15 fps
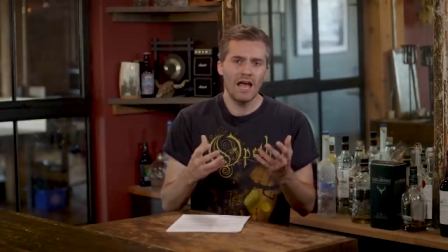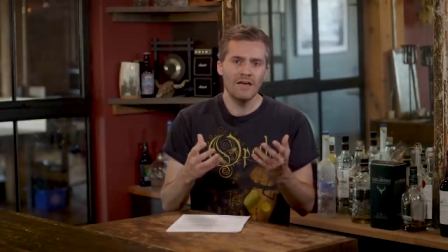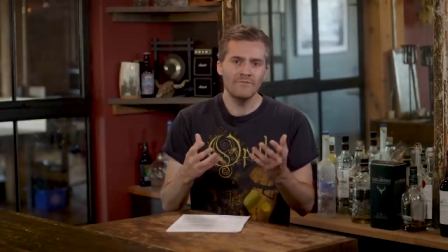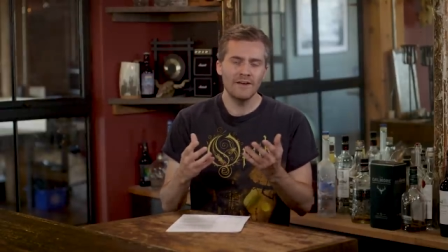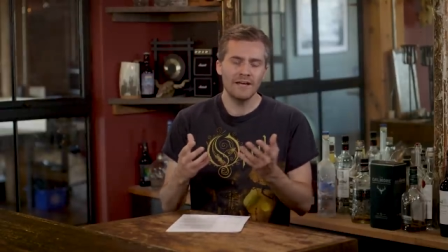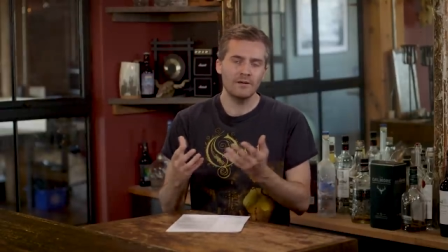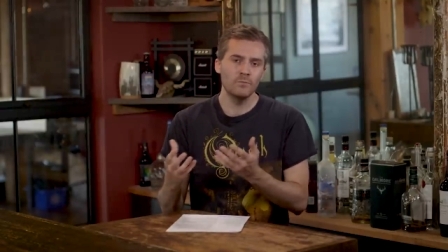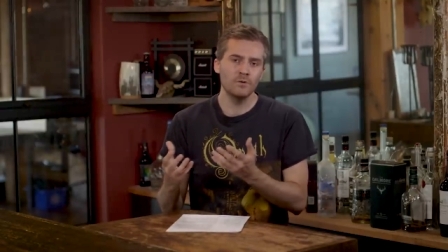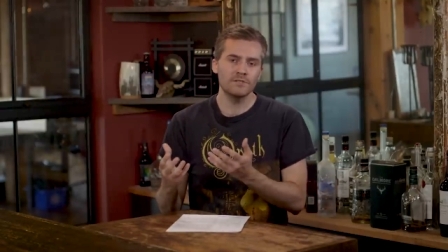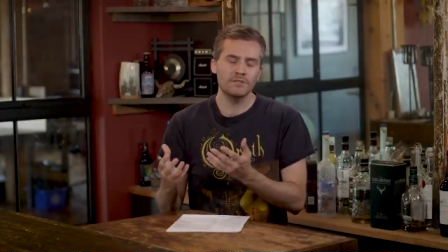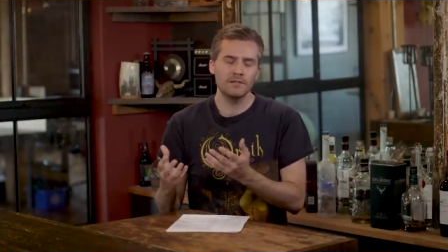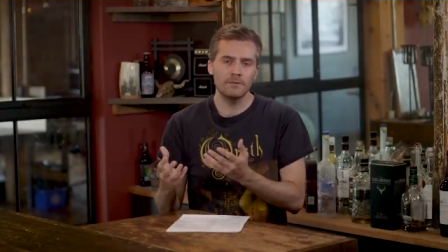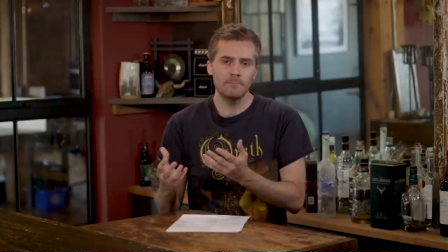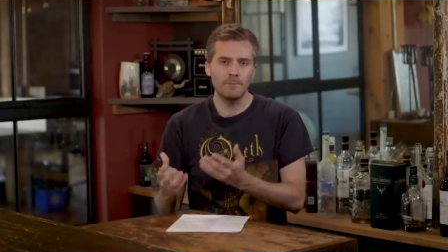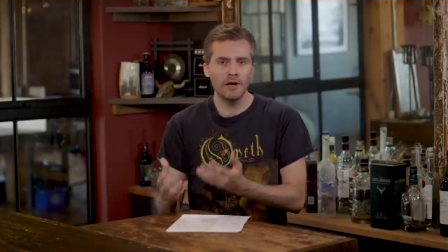if I was
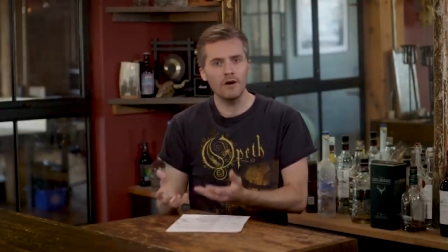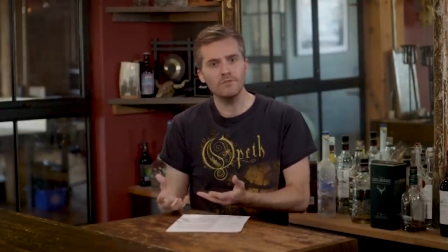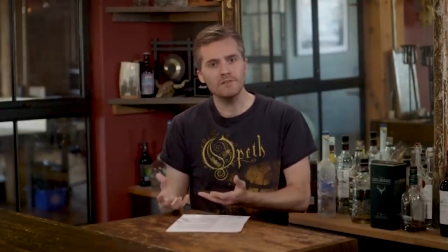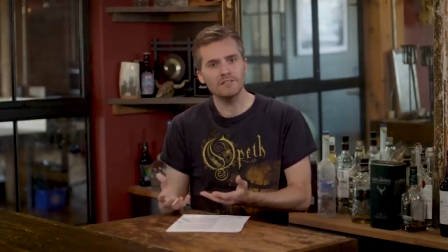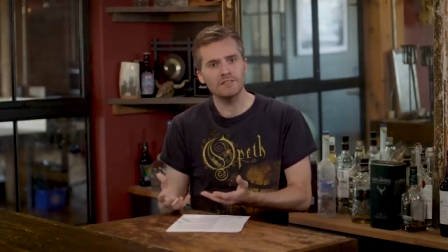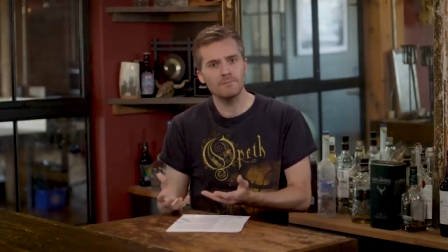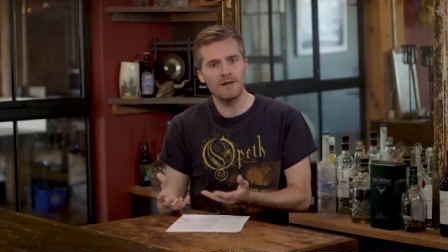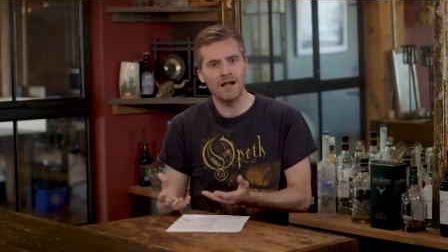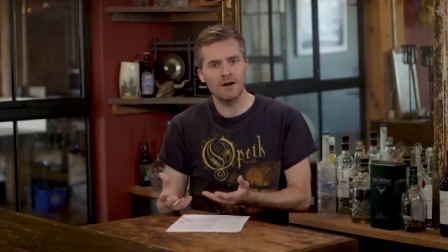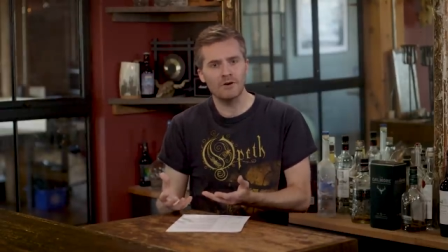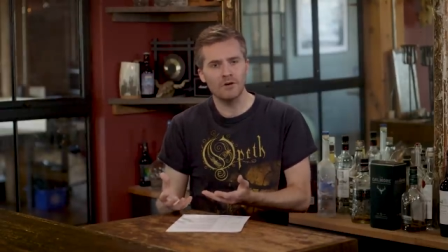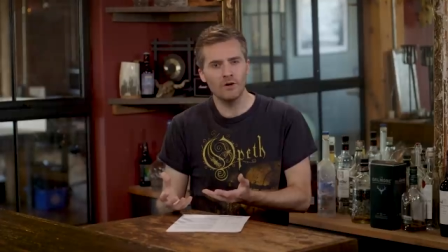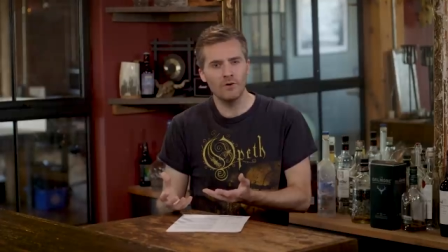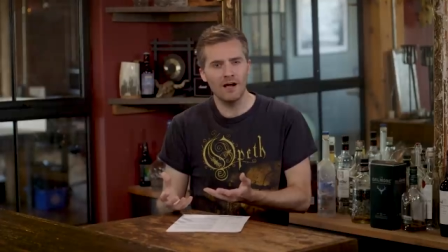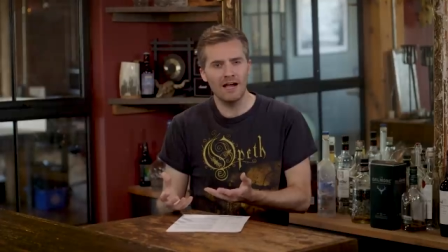to compare this to
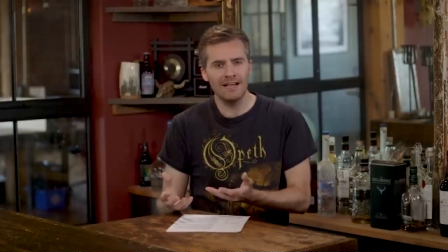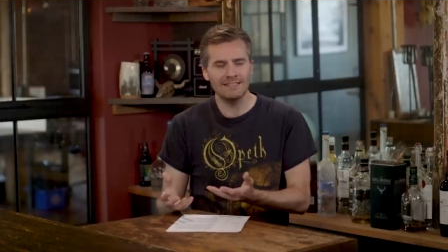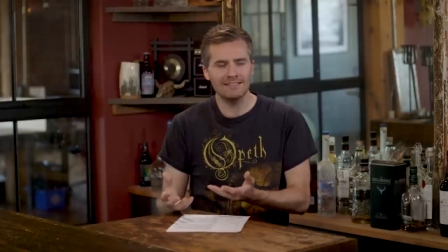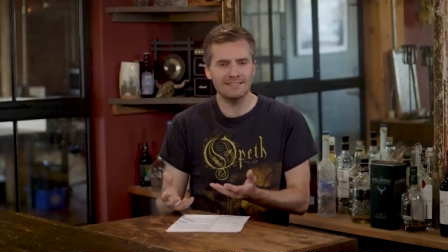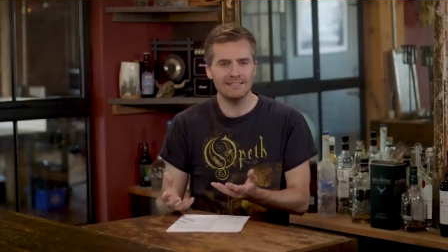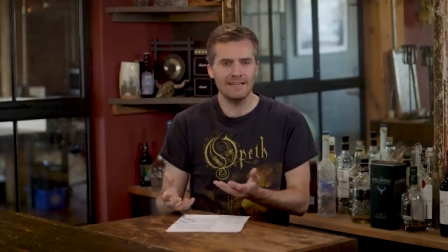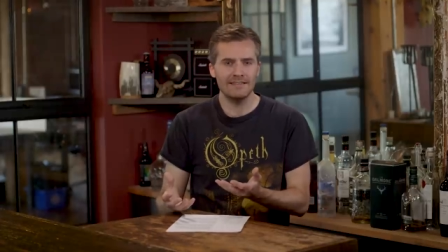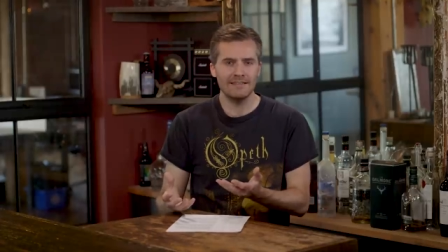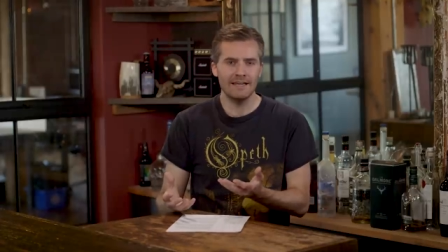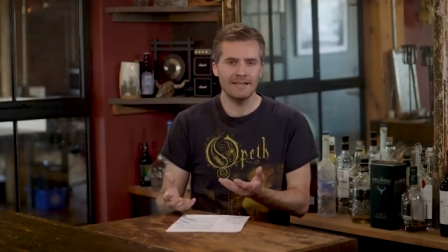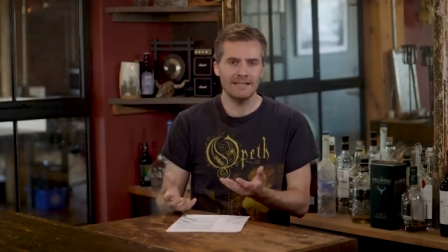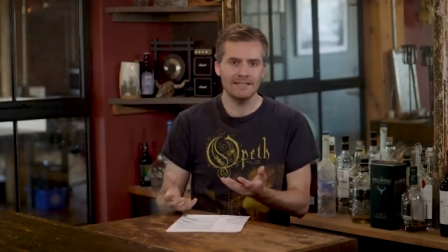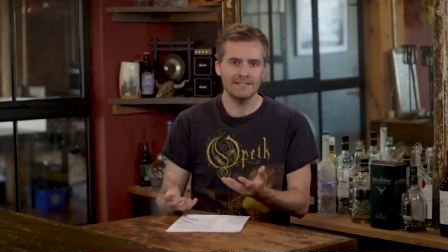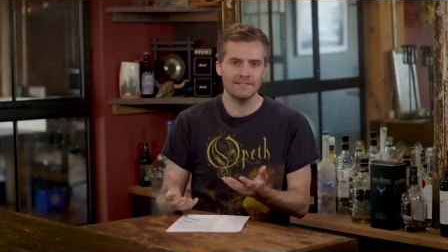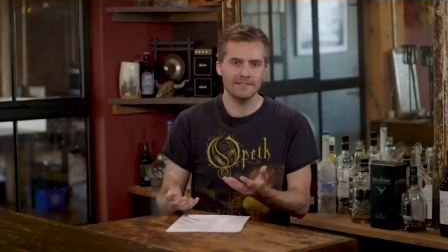macro, I'd say
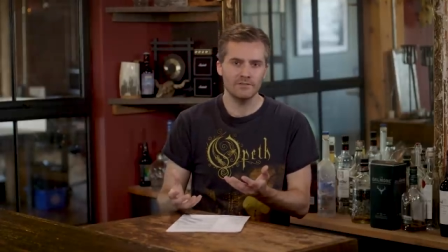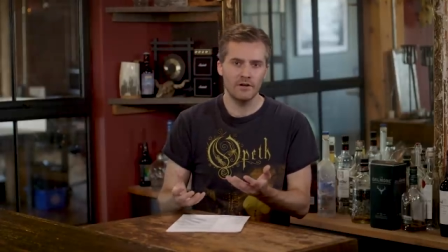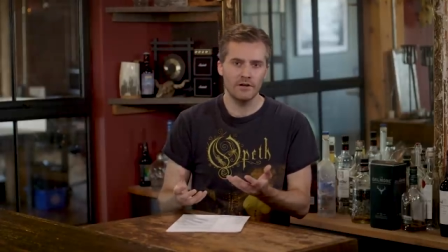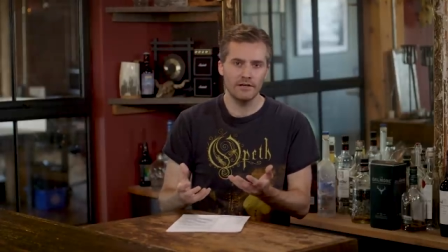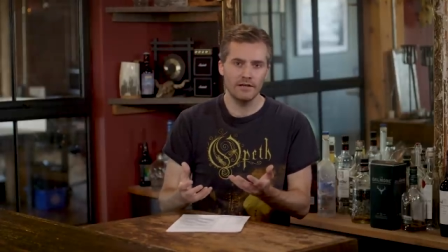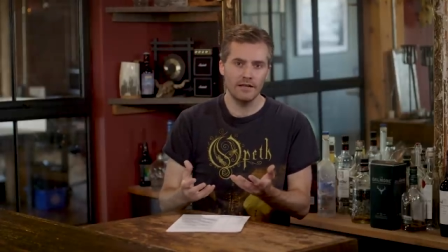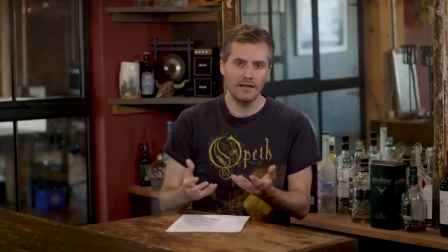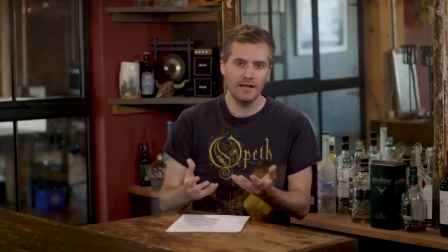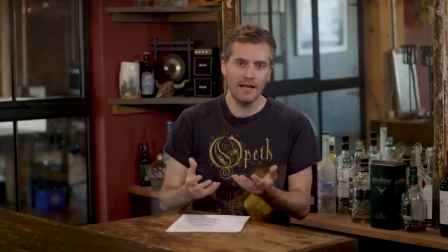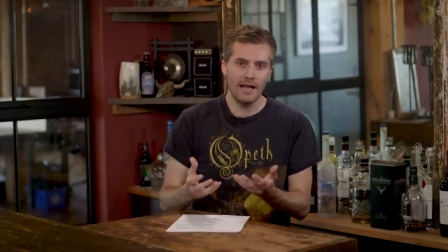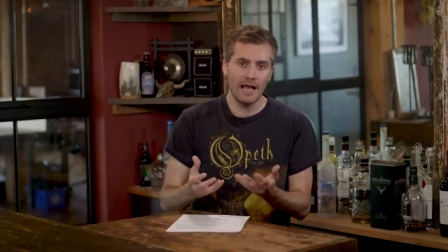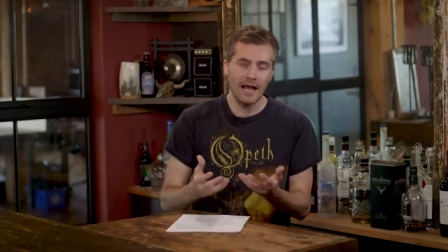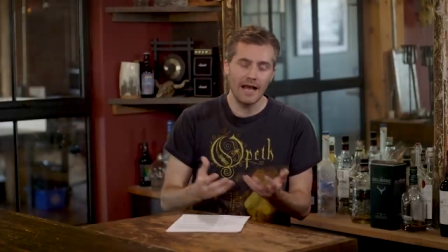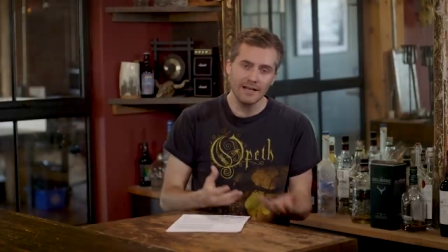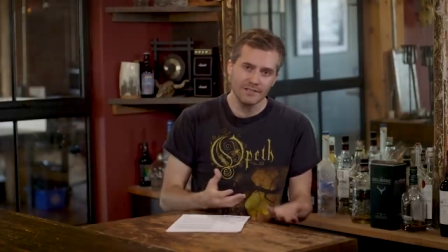that it's not
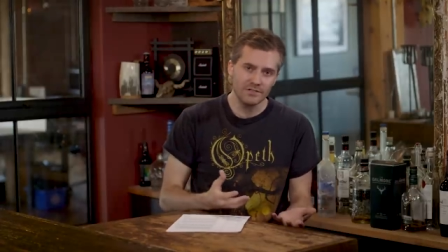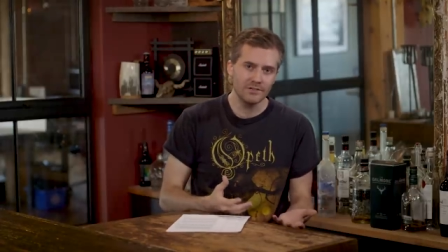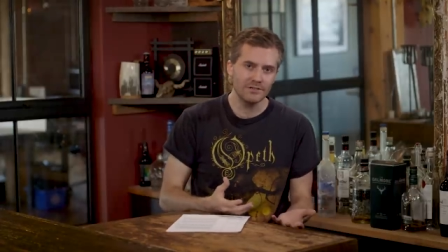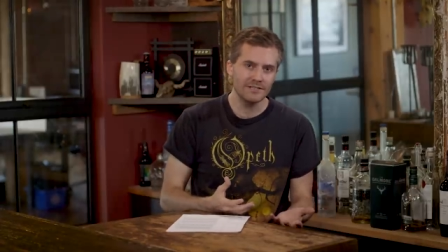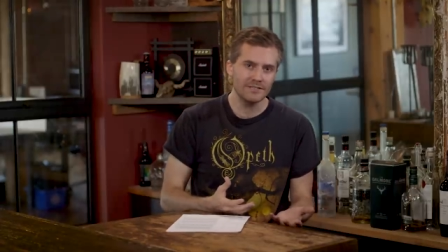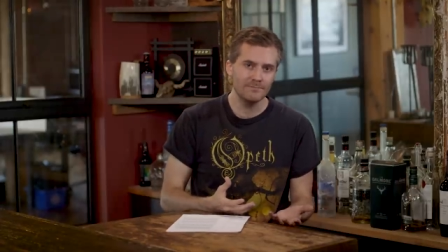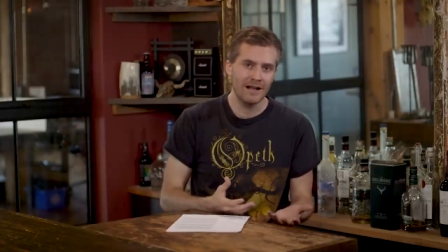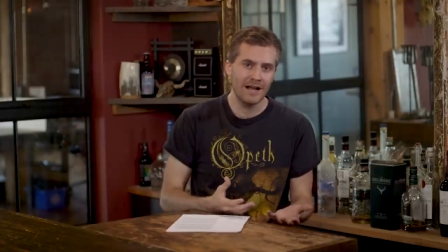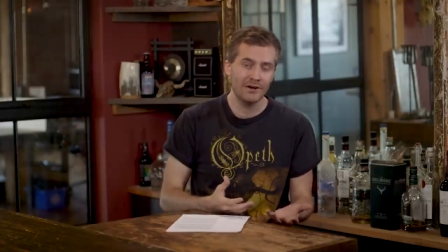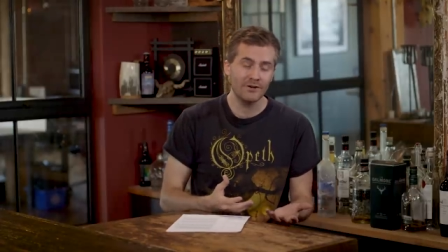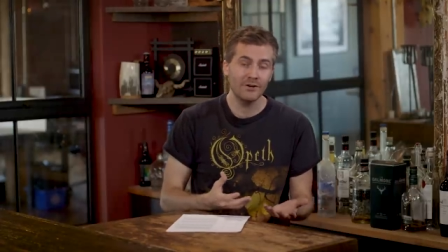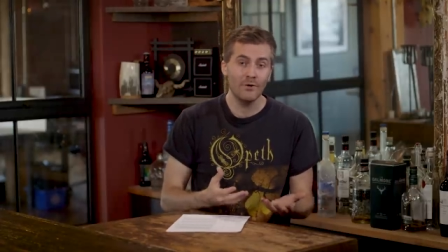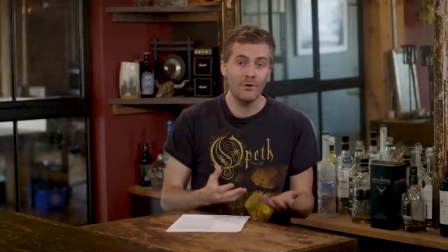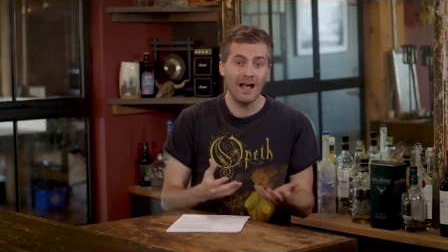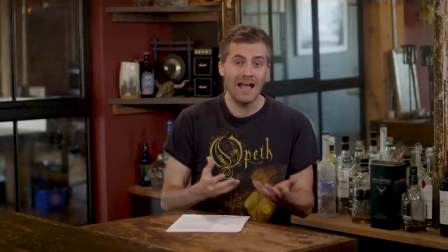as good as macro.